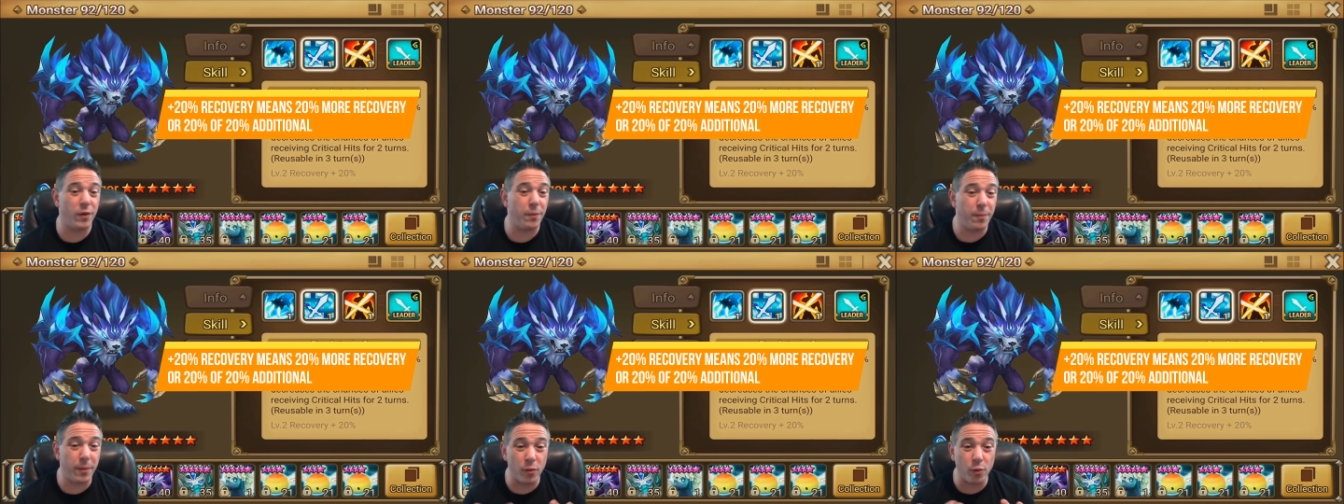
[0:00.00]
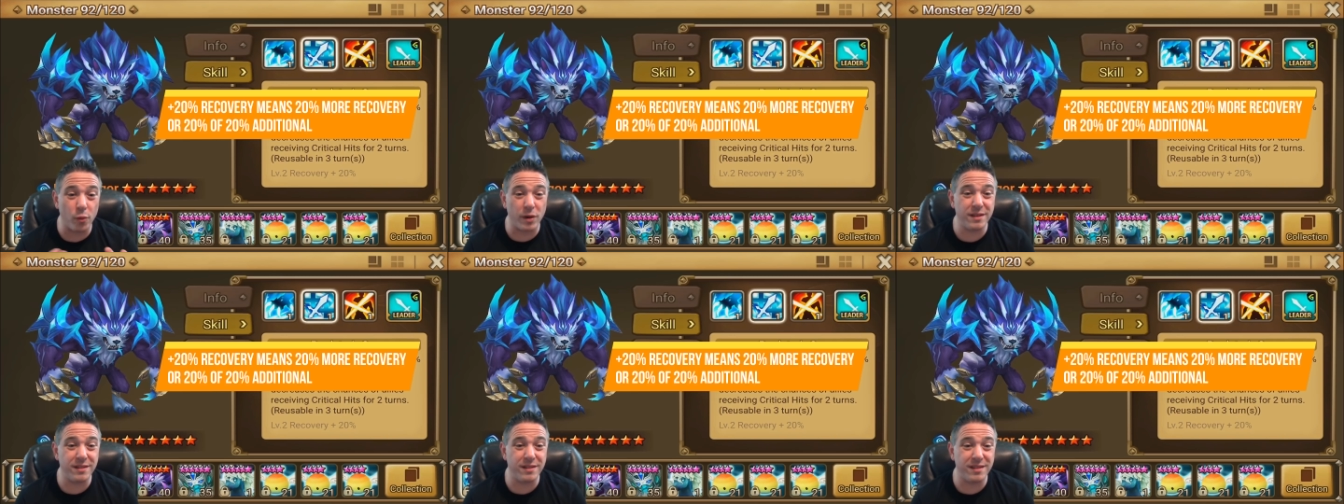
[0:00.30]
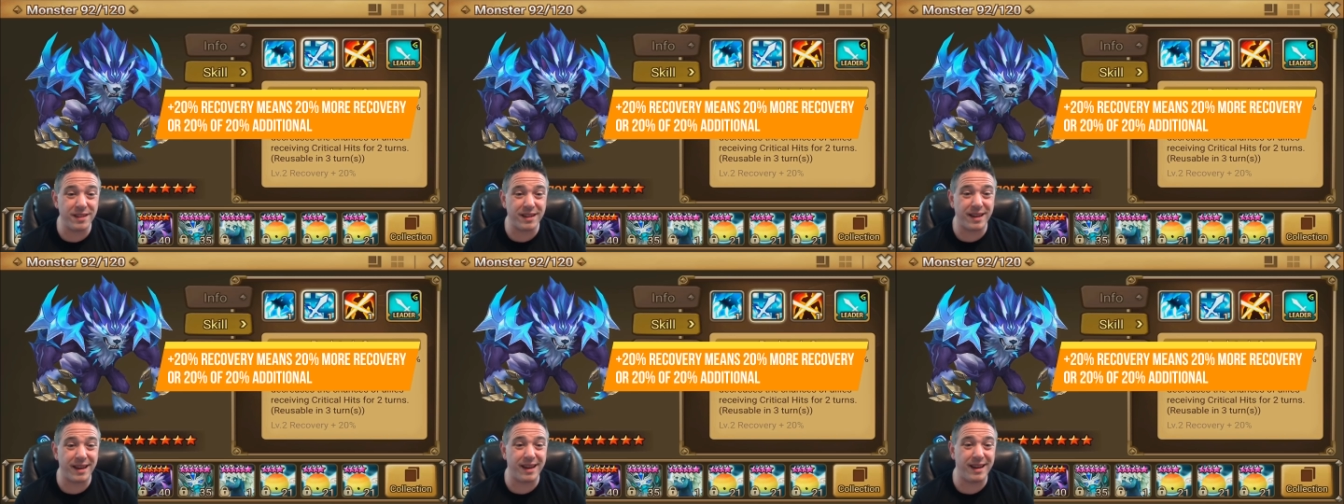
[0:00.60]
but once
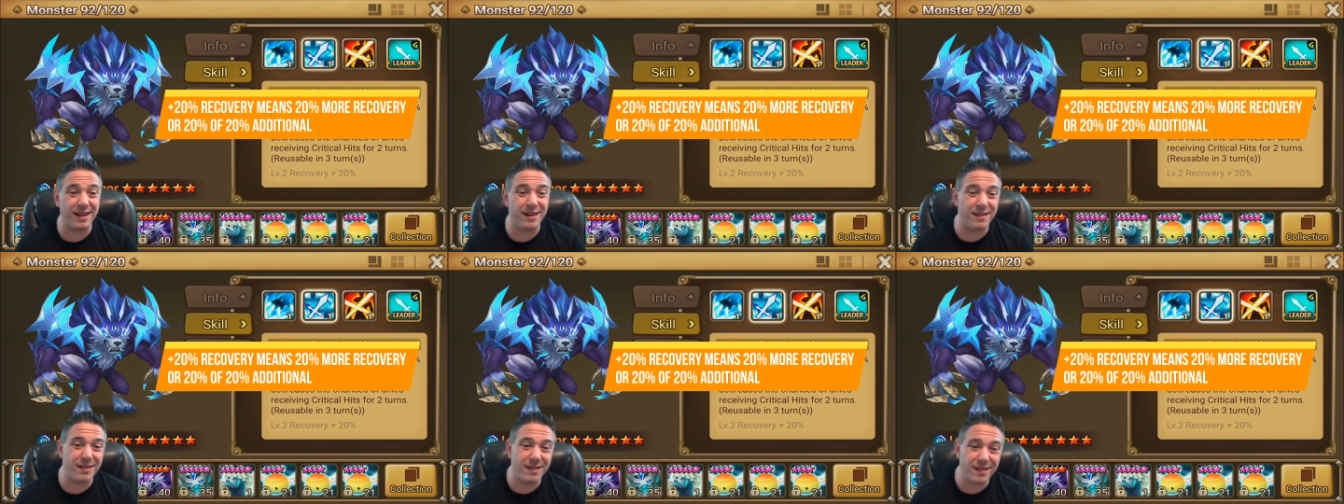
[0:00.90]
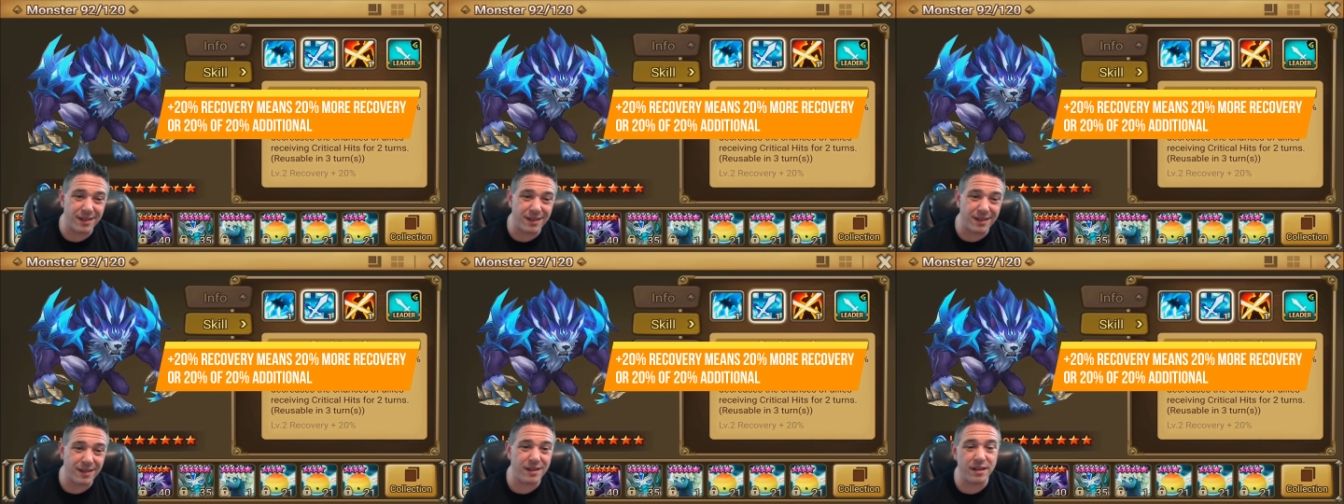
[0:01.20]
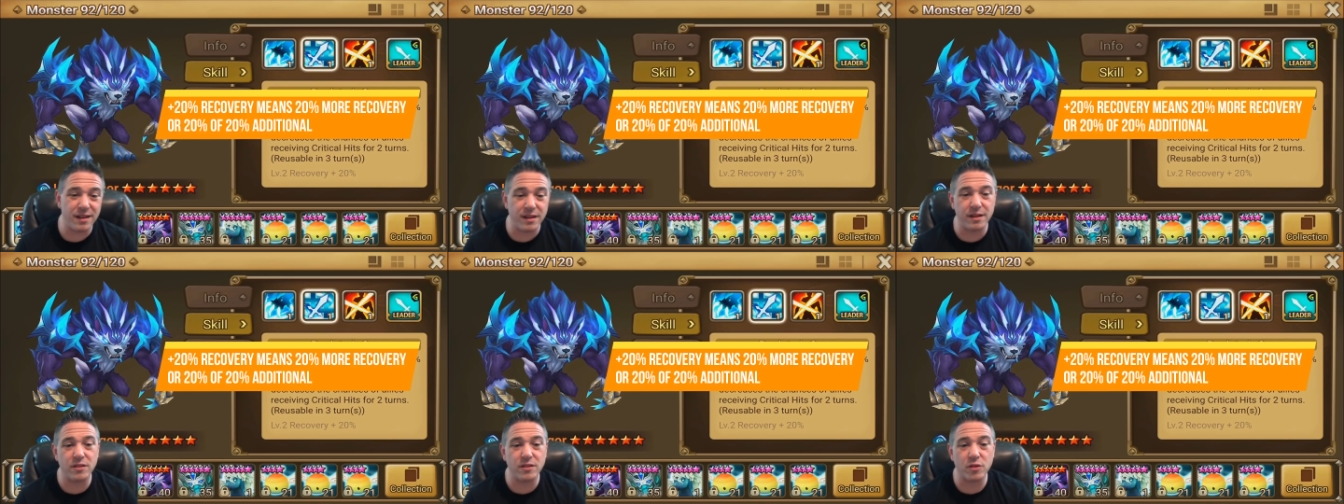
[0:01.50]
again,
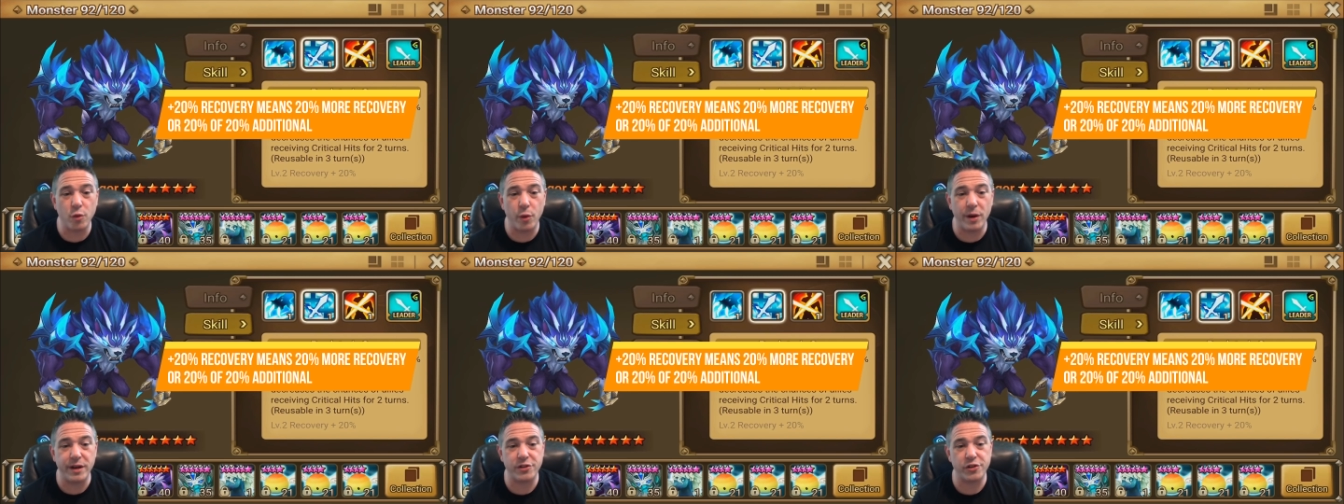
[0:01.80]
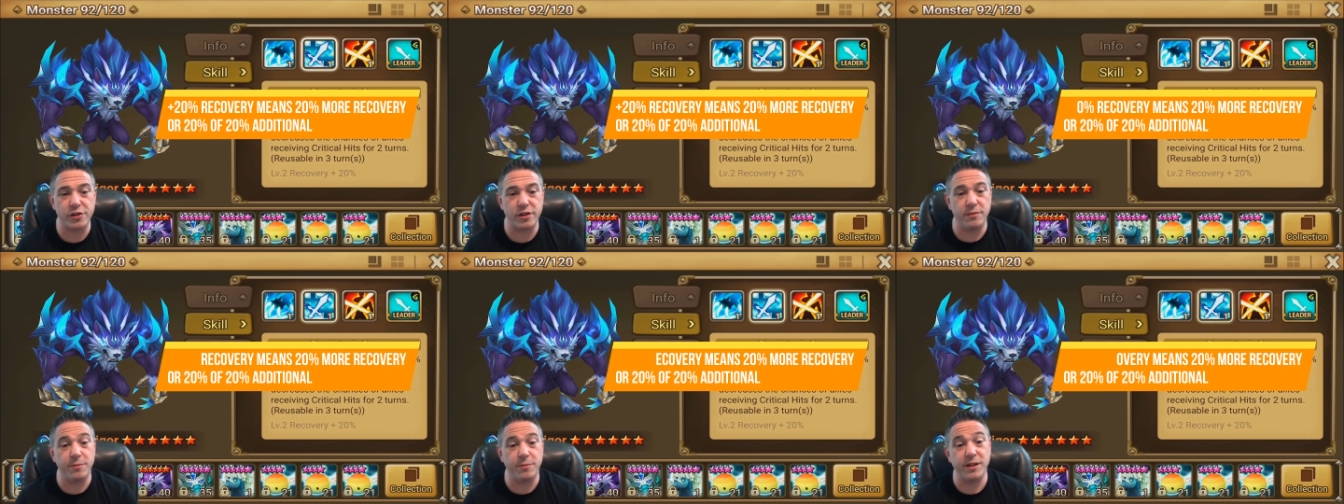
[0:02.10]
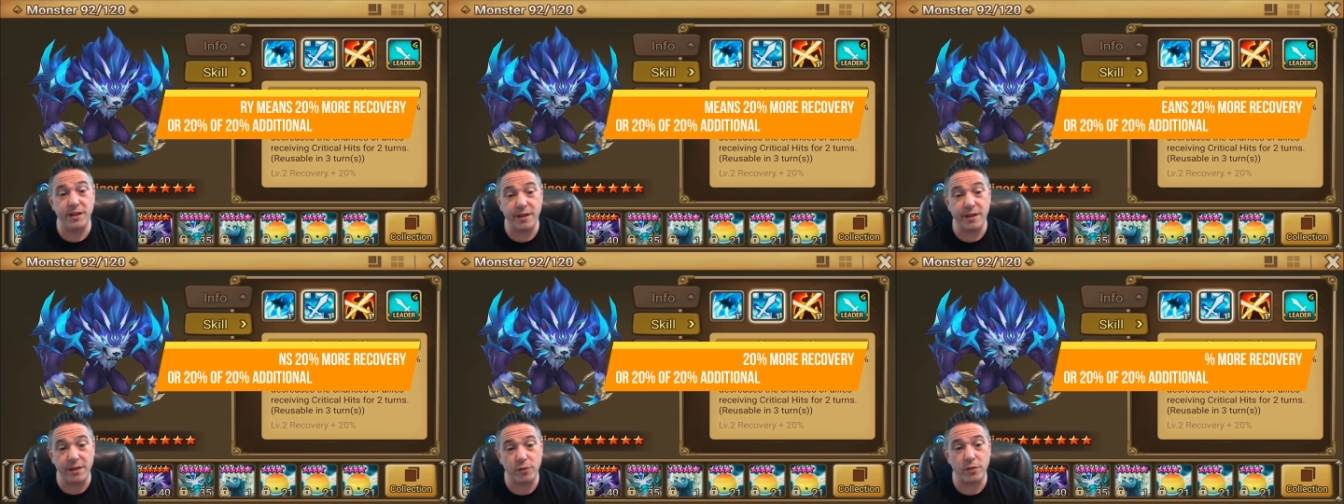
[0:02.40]
it's
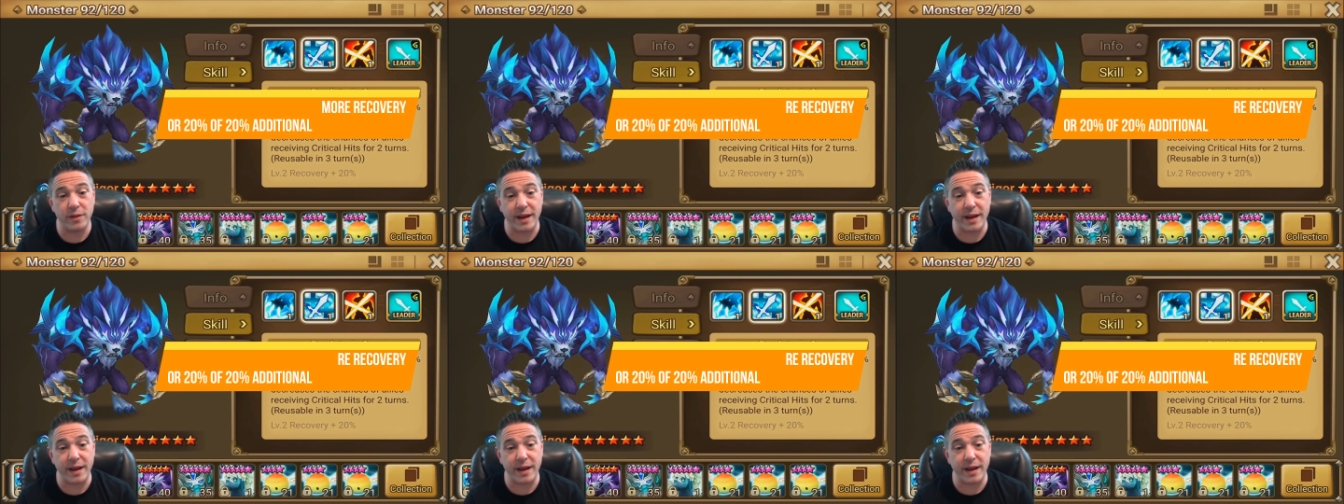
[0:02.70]
questionable as,